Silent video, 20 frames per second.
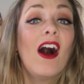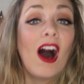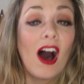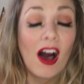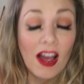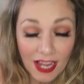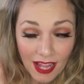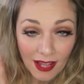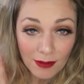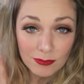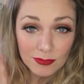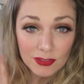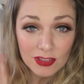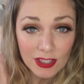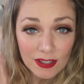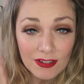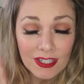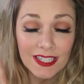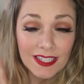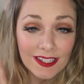I am
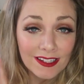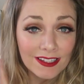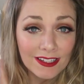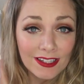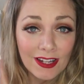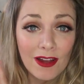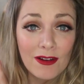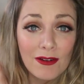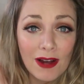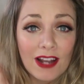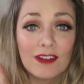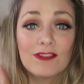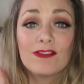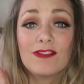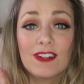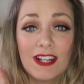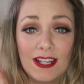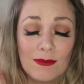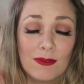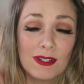duly gonna go and
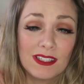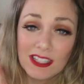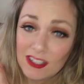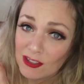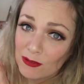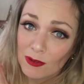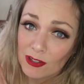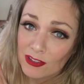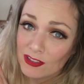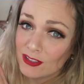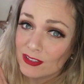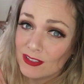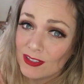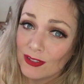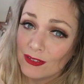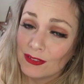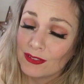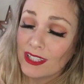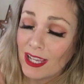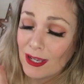fill it with dishwasher
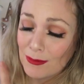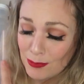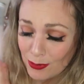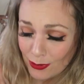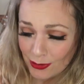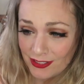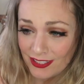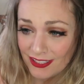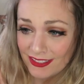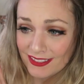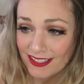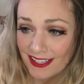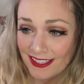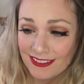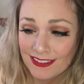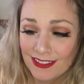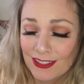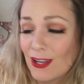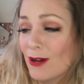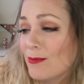salt and put it
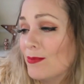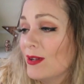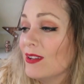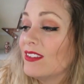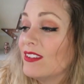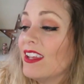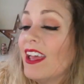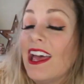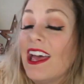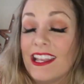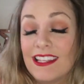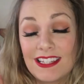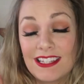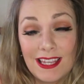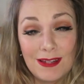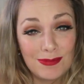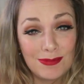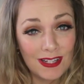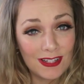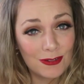in the cupboard to
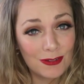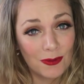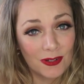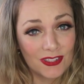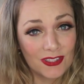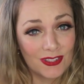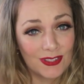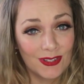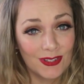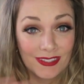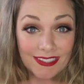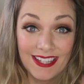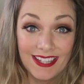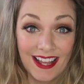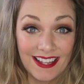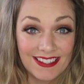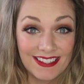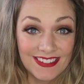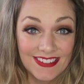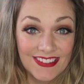keep dishwasher salt
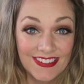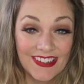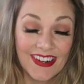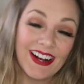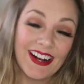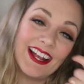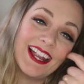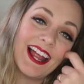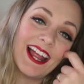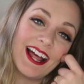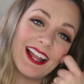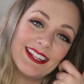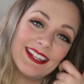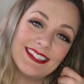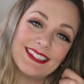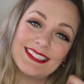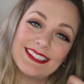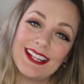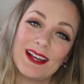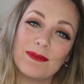nice and dry
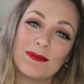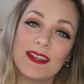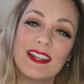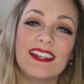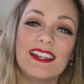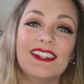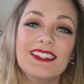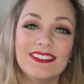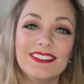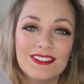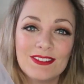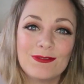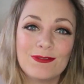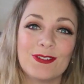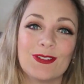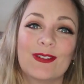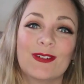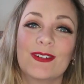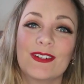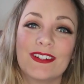and Tabby
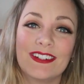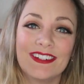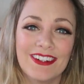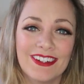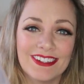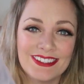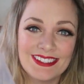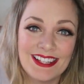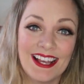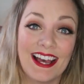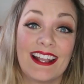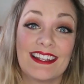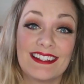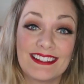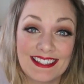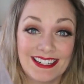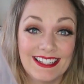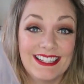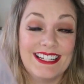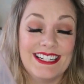floor nice
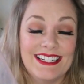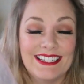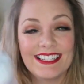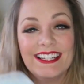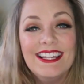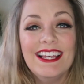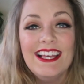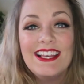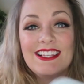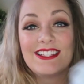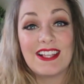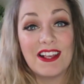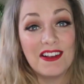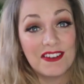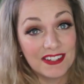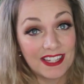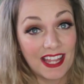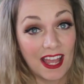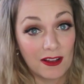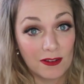and clean.
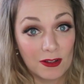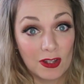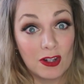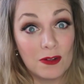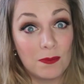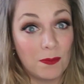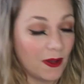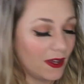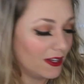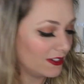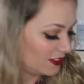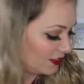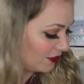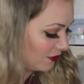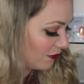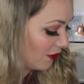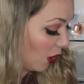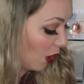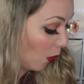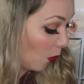So yeah, good purchase
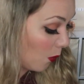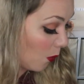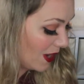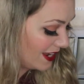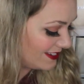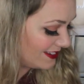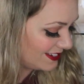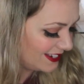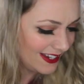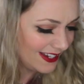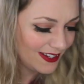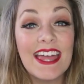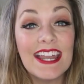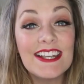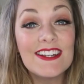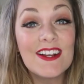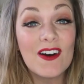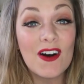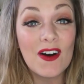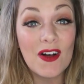for a quid.
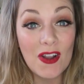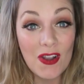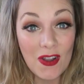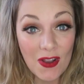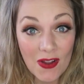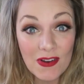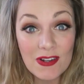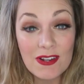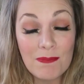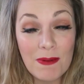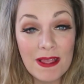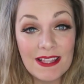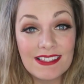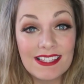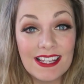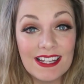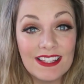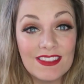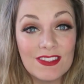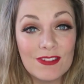They got a load of
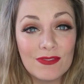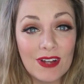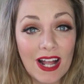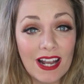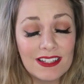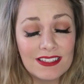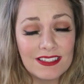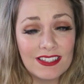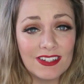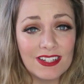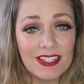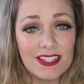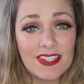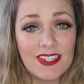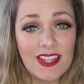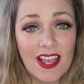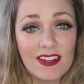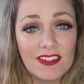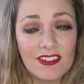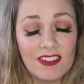bits in the Valentine's
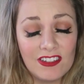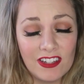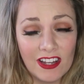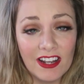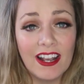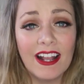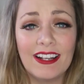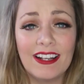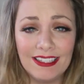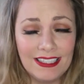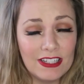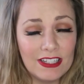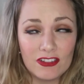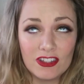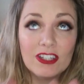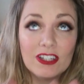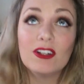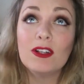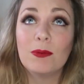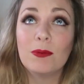section and I
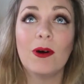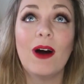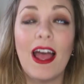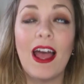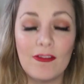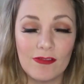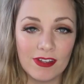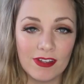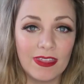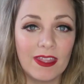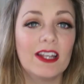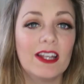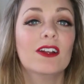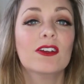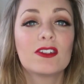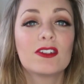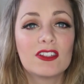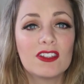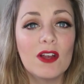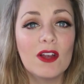literally could have bought everything. It
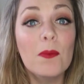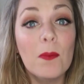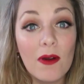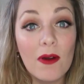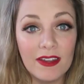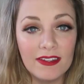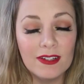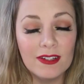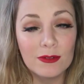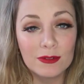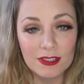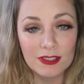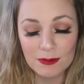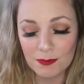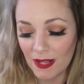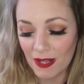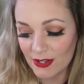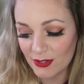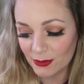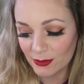looks so pretty all
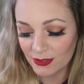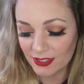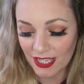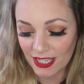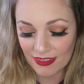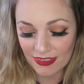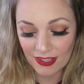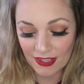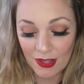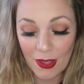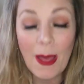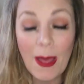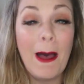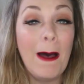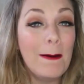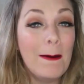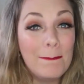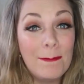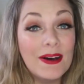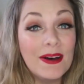displayed all together,
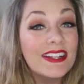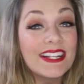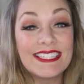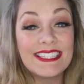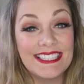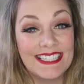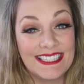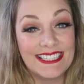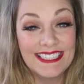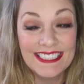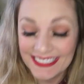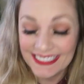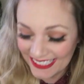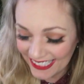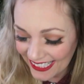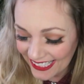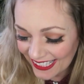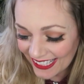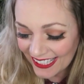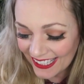but I didn't.
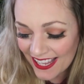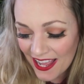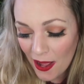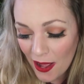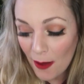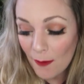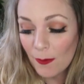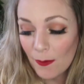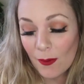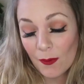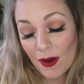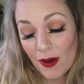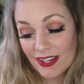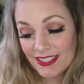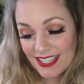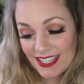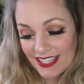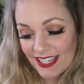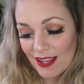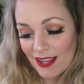But what
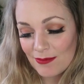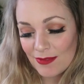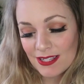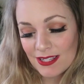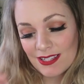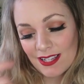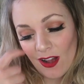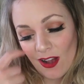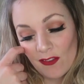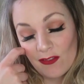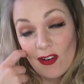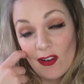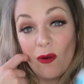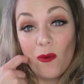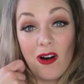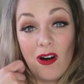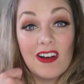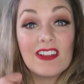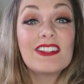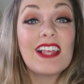I did get myself
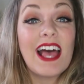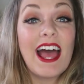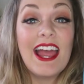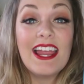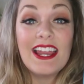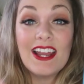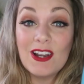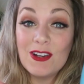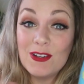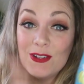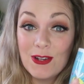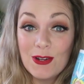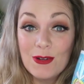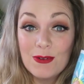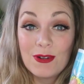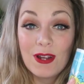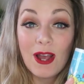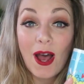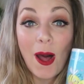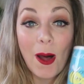was a
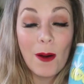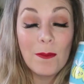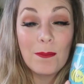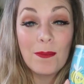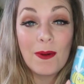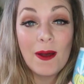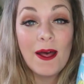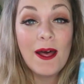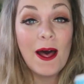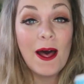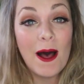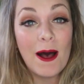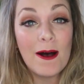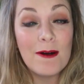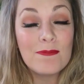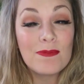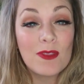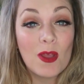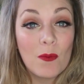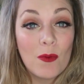new cup.
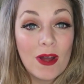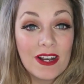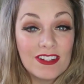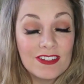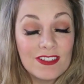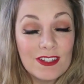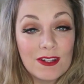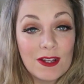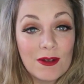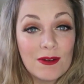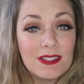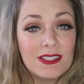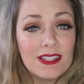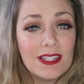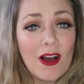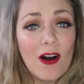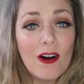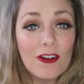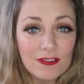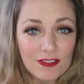When I do go into
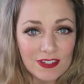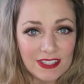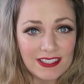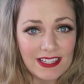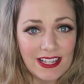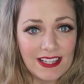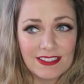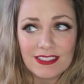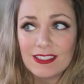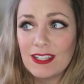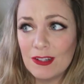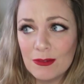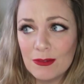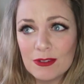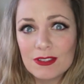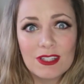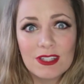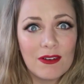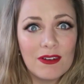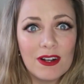the offices, I don't know
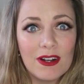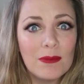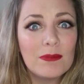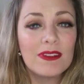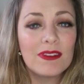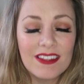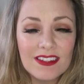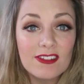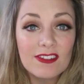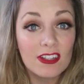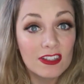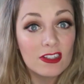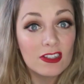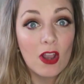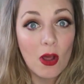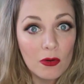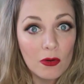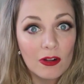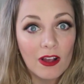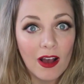what's going on, but there's just
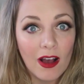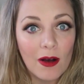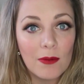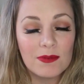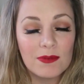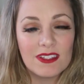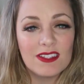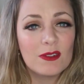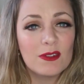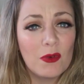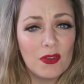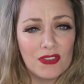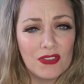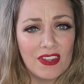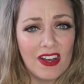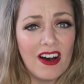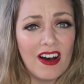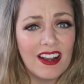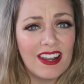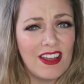no cups, and the ones
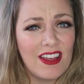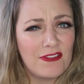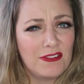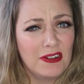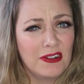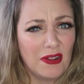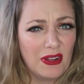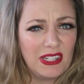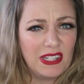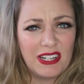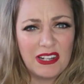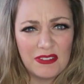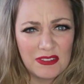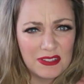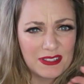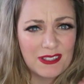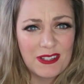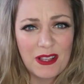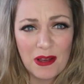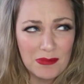that are left are like, you know,
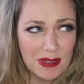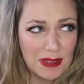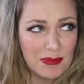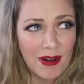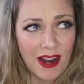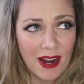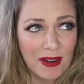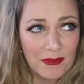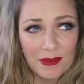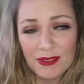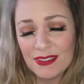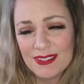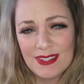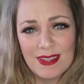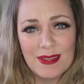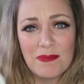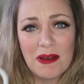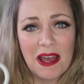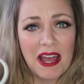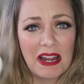the scummy brown ones
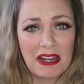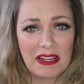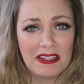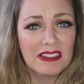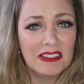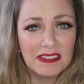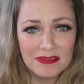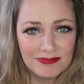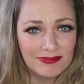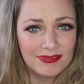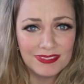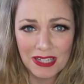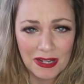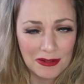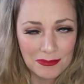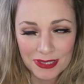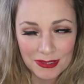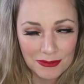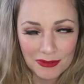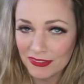at the back, and
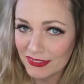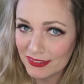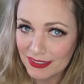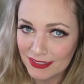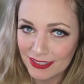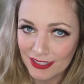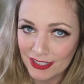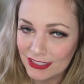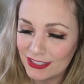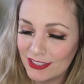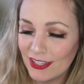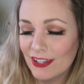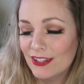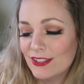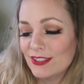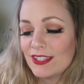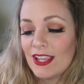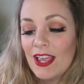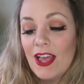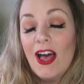nobody wants to touch
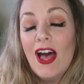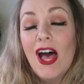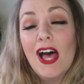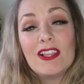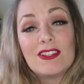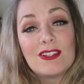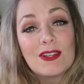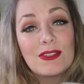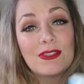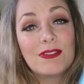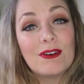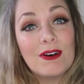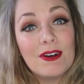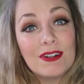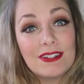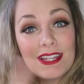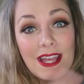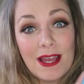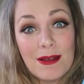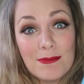those. So I
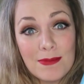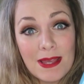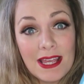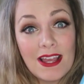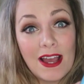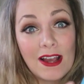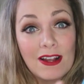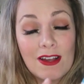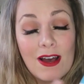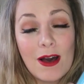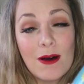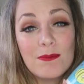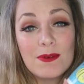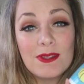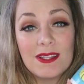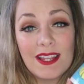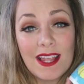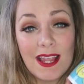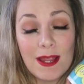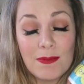thought I'd get me a cup
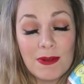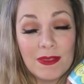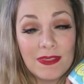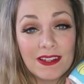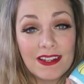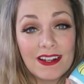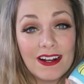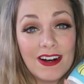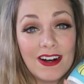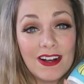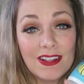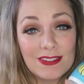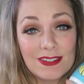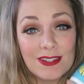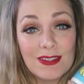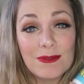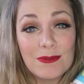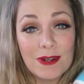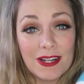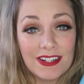to keep in the car
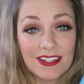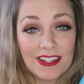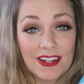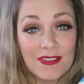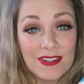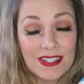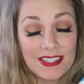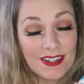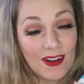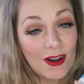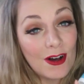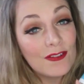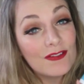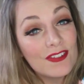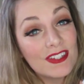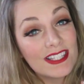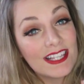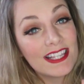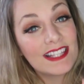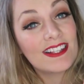so that when I go into
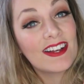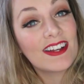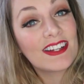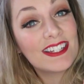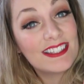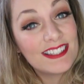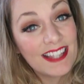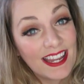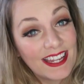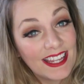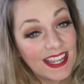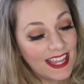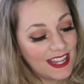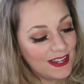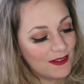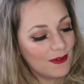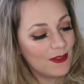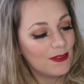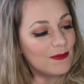offices, I could take it in